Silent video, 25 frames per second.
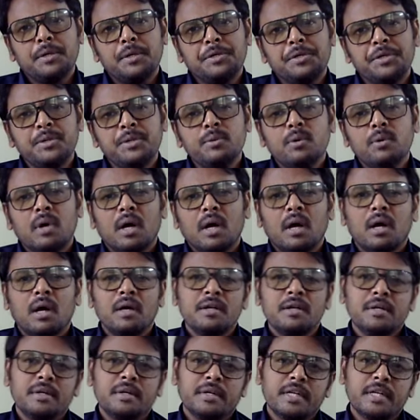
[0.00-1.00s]
you are
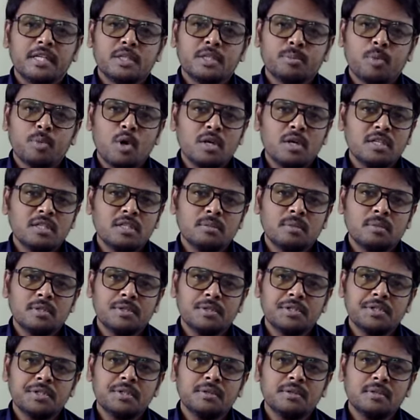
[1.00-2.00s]
irresponsible
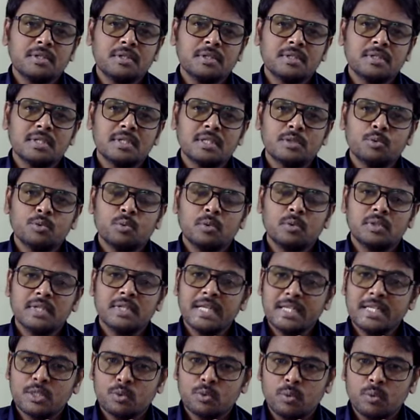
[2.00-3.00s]
students,
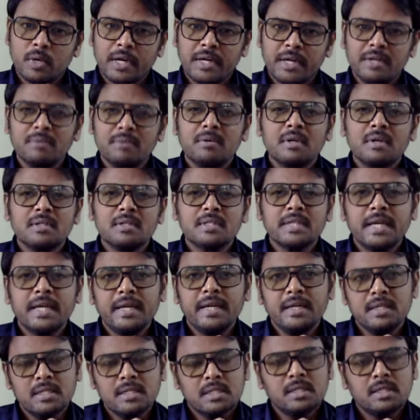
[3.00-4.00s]
that's why you are
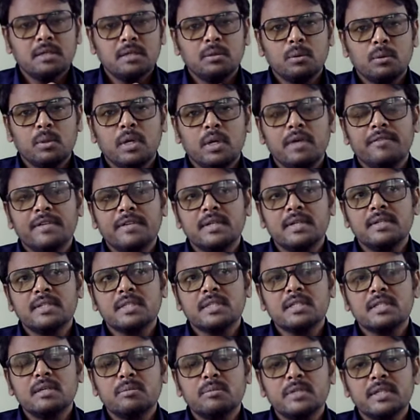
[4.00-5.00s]
saying so,
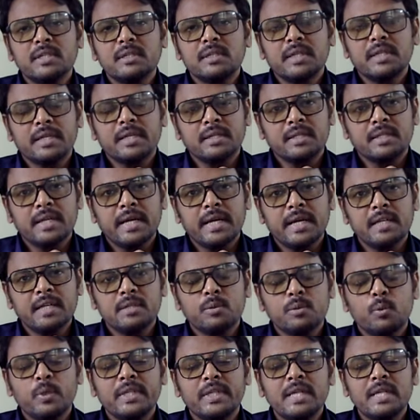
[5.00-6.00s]
it's something like that,
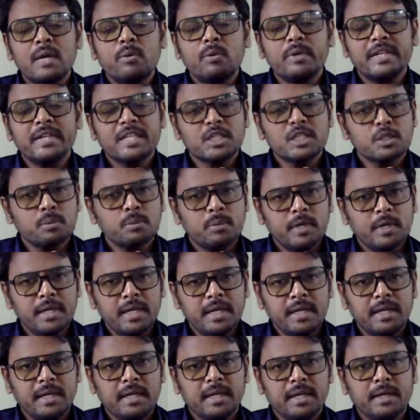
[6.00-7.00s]
without
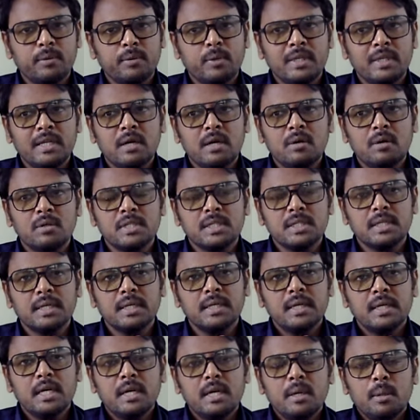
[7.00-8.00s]
explaining, without
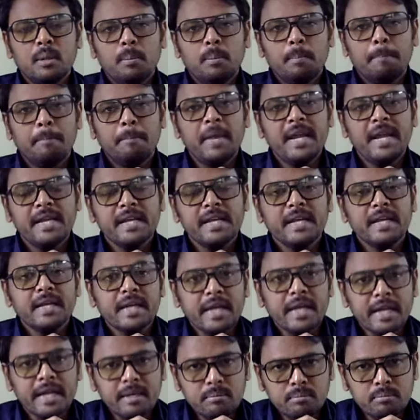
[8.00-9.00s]

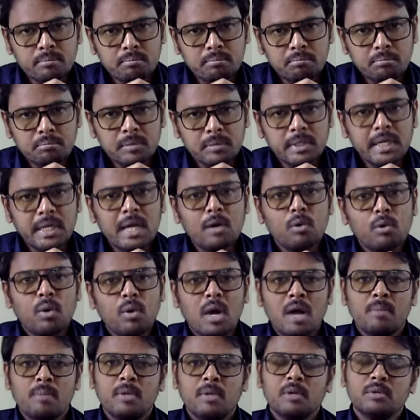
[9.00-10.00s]
making him know
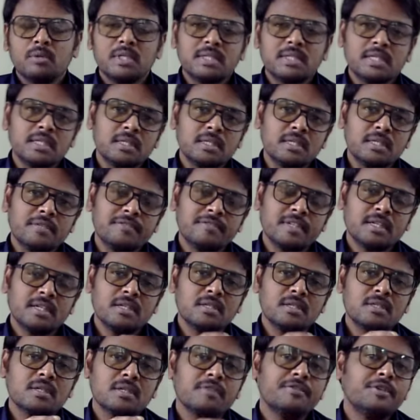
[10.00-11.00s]
about the
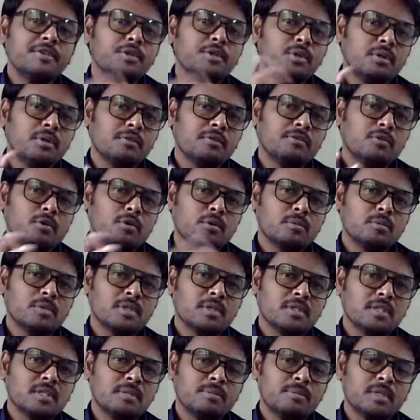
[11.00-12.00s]
significance of uniforms or
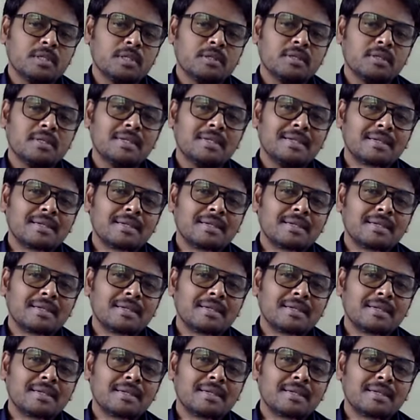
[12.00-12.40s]
something